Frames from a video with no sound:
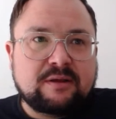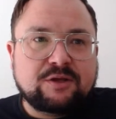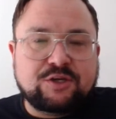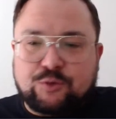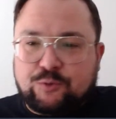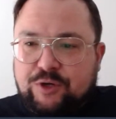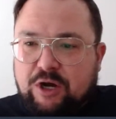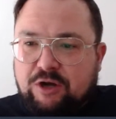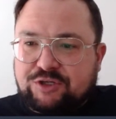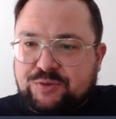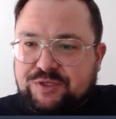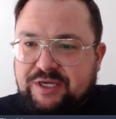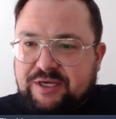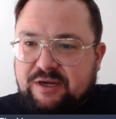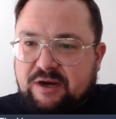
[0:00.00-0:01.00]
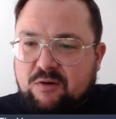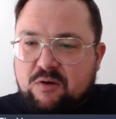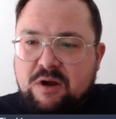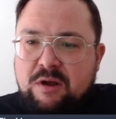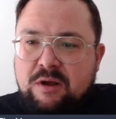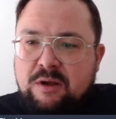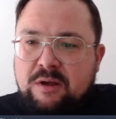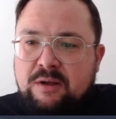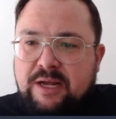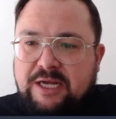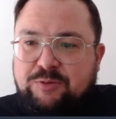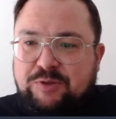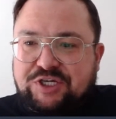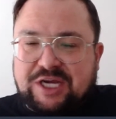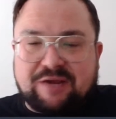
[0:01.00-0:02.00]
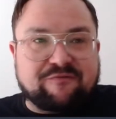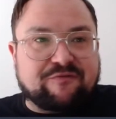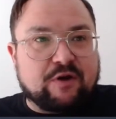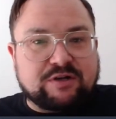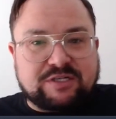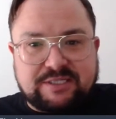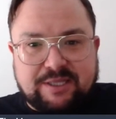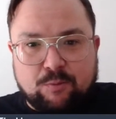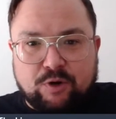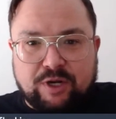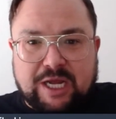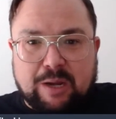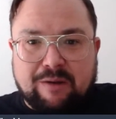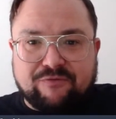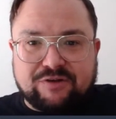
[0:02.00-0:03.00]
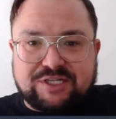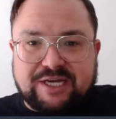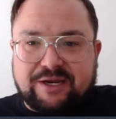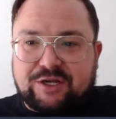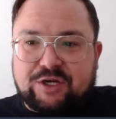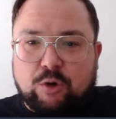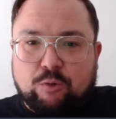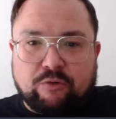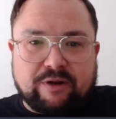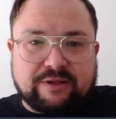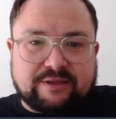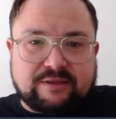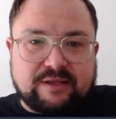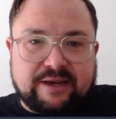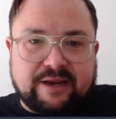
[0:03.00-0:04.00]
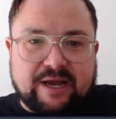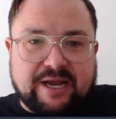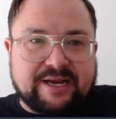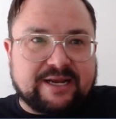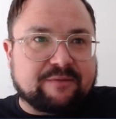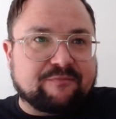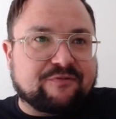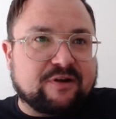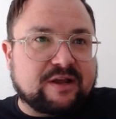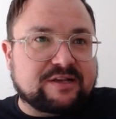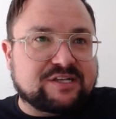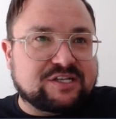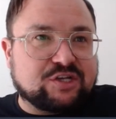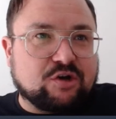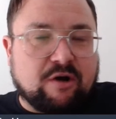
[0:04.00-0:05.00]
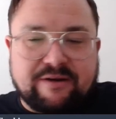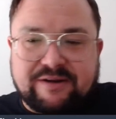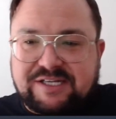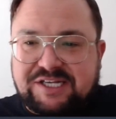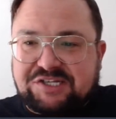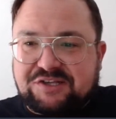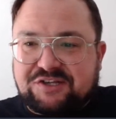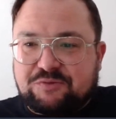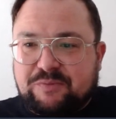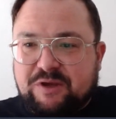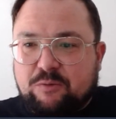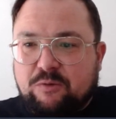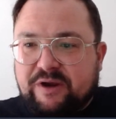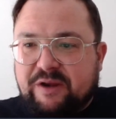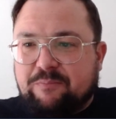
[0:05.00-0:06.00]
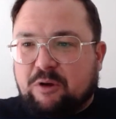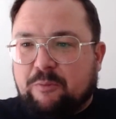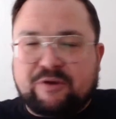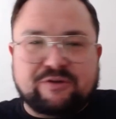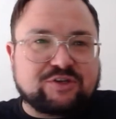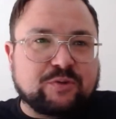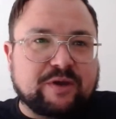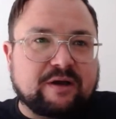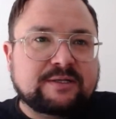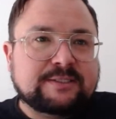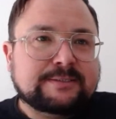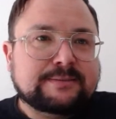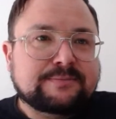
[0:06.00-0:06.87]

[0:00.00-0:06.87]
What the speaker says: Jordan Arch was in goal. That's when Shane Ferguson didn't want to come over and take the corner. And I hated him for his entire existence at Millwall. He blocked me on Twitter.